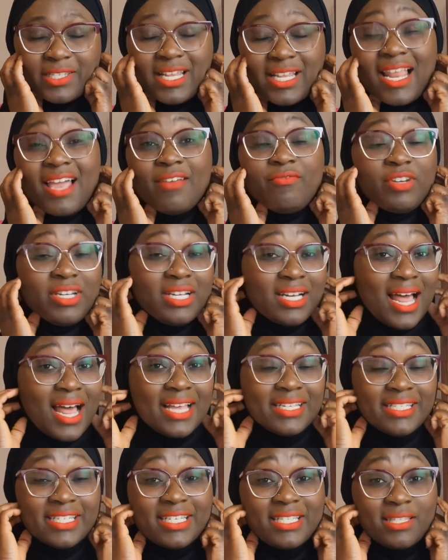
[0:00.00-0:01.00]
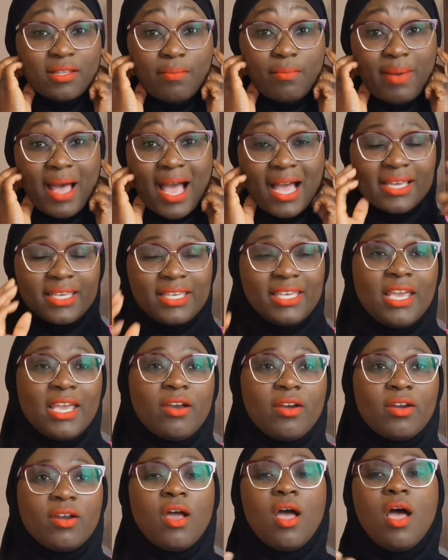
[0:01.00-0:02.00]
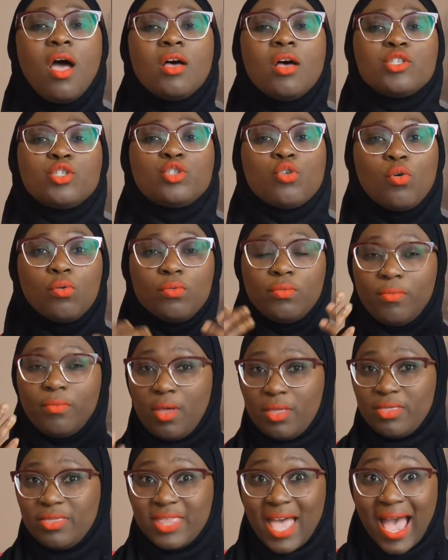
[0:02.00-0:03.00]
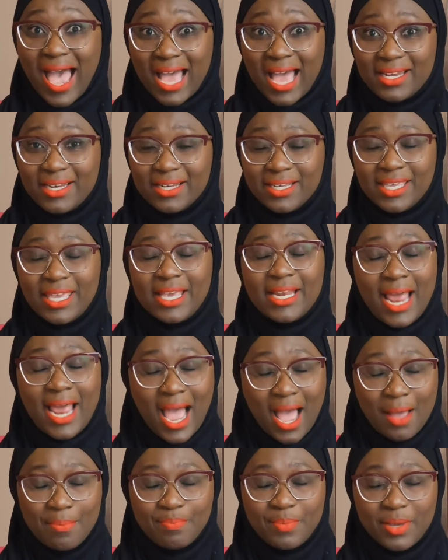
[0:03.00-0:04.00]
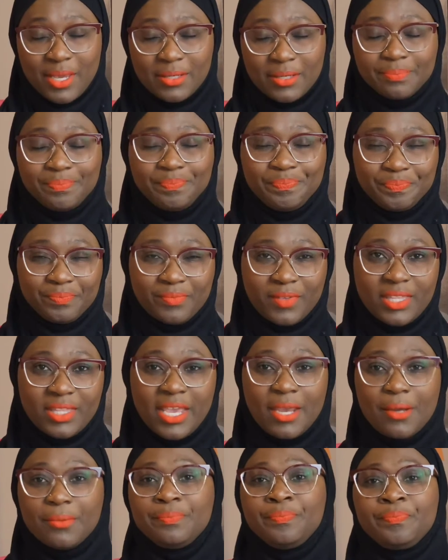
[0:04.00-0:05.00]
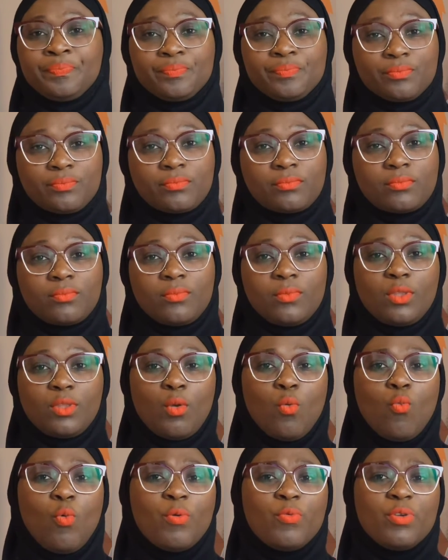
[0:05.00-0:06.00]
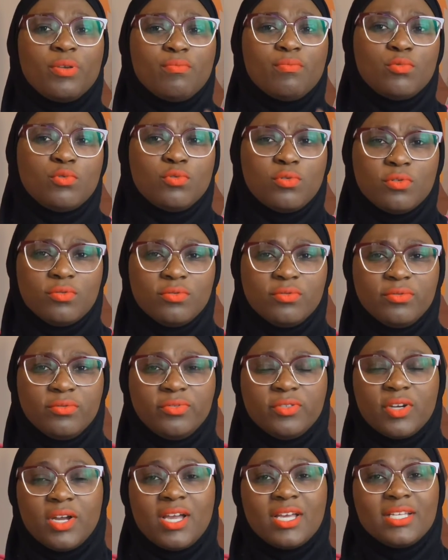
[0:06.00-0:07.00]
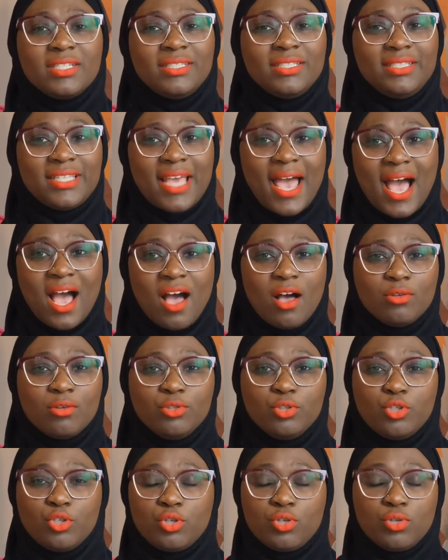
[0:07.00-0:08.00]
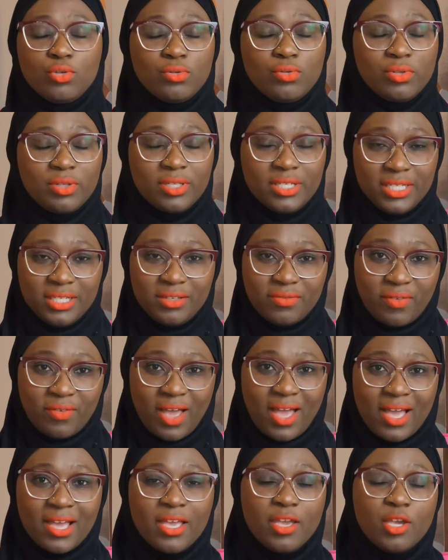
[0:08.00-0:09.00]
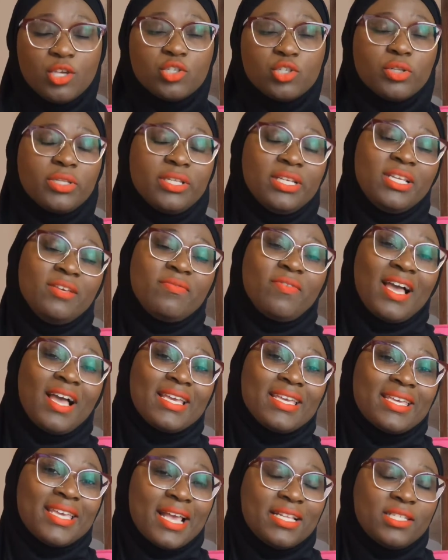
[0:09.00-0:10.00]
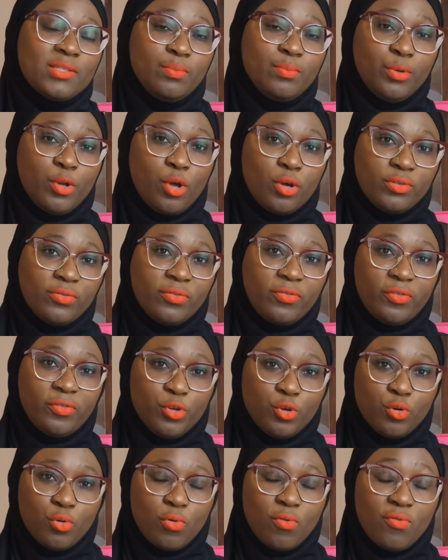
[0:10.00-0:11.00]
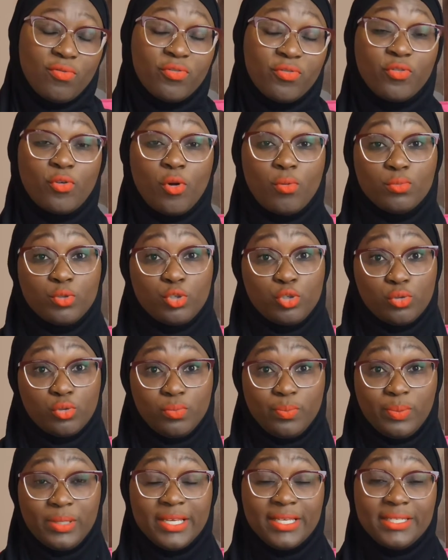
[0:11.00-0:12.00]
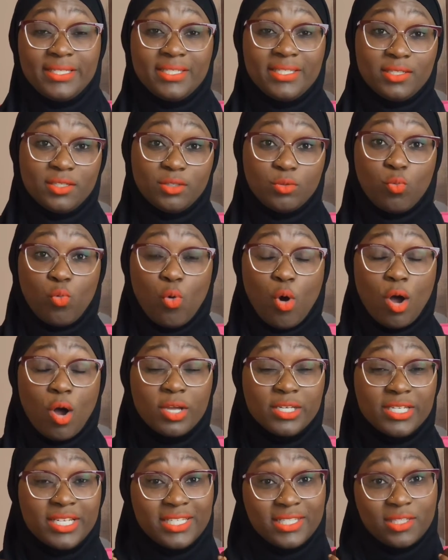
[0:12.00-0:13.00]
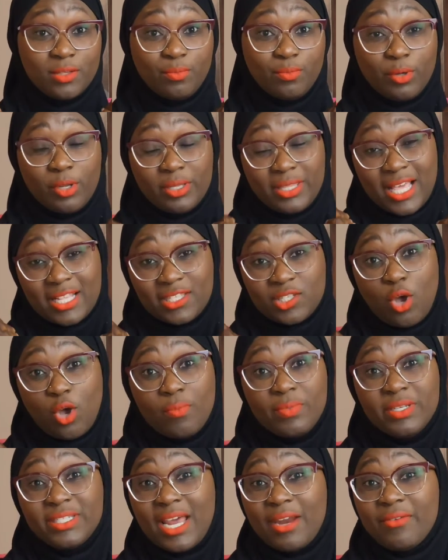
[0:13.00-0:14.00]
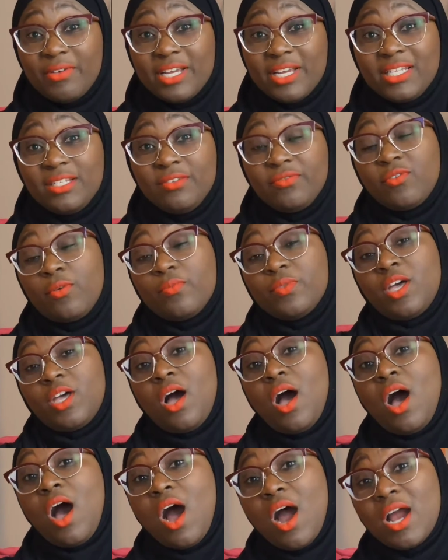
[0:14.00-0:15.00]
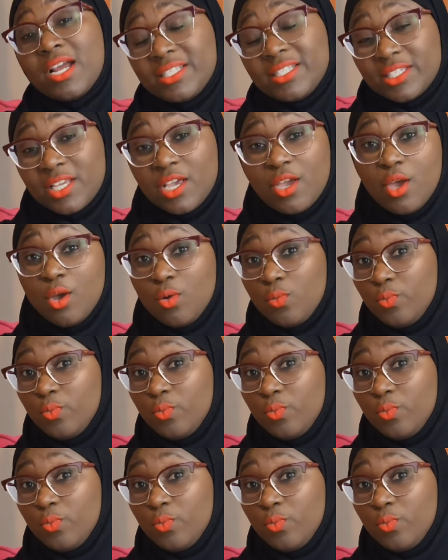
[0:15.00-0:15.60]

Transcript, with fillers: salivary gland in the back here. So that can happen there. When we move down to the liver. So the liver gets blood flow from two places. One is the blood that's coming directly from the heart,